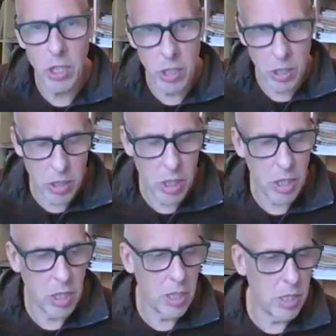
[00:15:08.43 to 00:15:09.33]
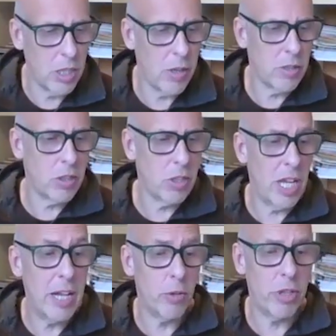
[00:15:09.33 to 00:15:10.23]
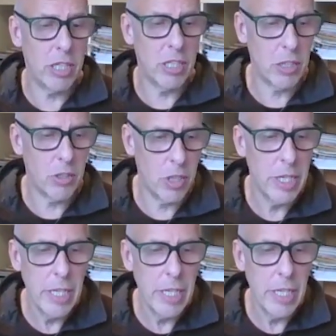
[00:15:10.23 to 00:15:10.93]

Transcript: and to health, etc.